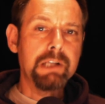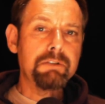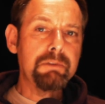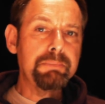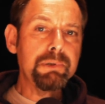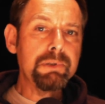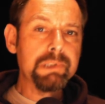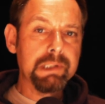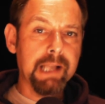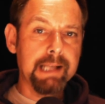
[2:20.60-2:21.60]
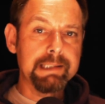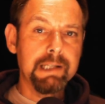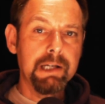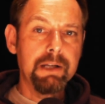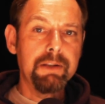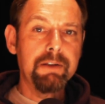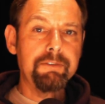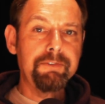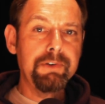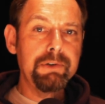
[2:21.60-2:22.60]
The report states that
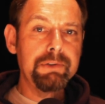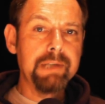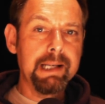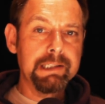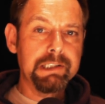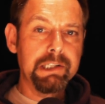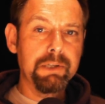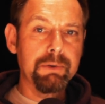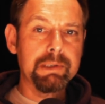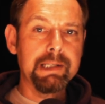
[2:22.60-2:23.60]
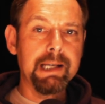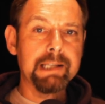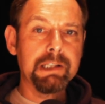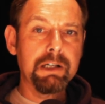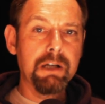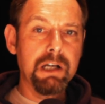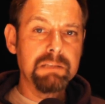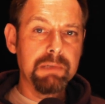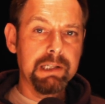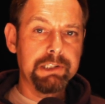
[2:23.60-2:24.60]
food insecurity is a
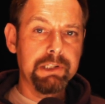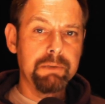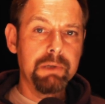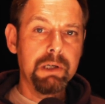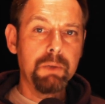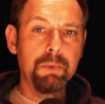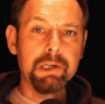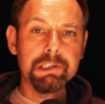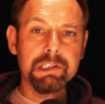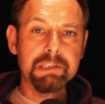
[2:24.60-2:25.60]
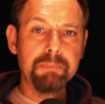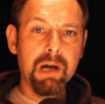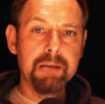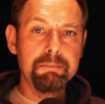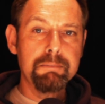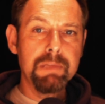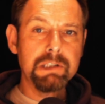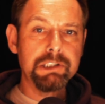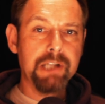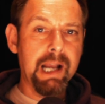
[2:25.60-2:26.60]
global issue which, despite
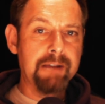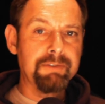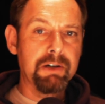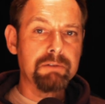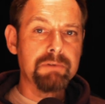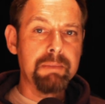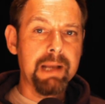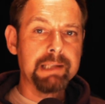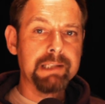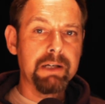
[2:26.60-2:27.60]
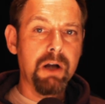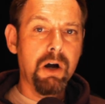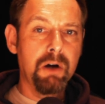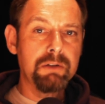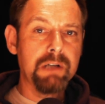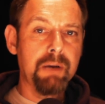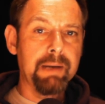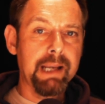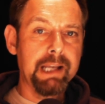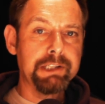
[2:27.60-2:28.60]
much effort, remains an
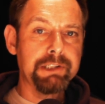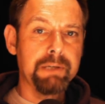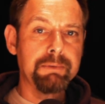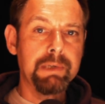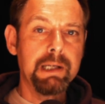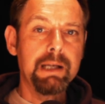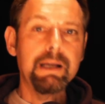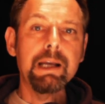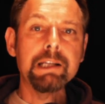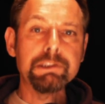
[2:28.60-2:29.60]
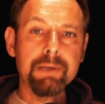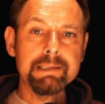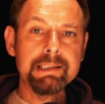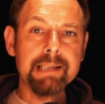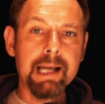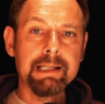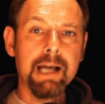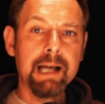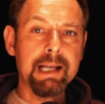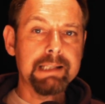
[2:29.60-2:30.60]
ongoing issue. In 2010,
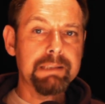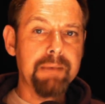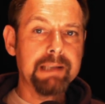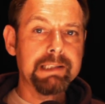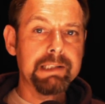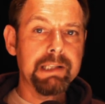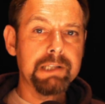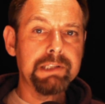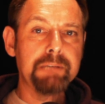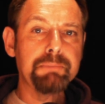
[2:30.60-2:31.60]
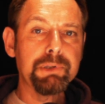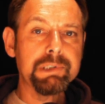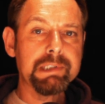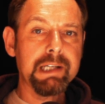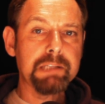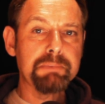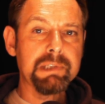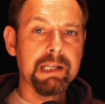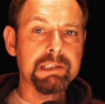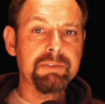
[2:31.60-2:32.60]
an estimated
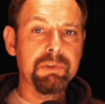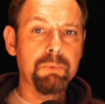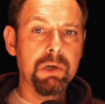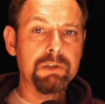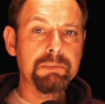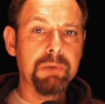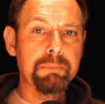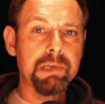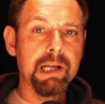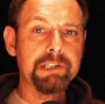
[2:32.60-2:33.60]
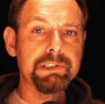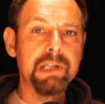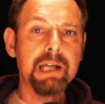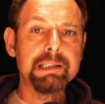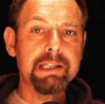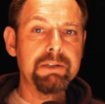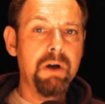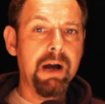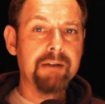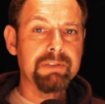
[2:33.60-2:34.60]
13.6% of the world's population did
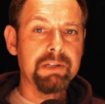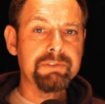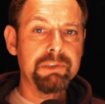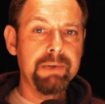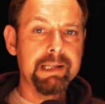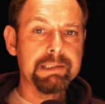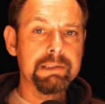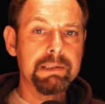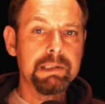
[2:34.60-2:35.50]
not have enough to eat.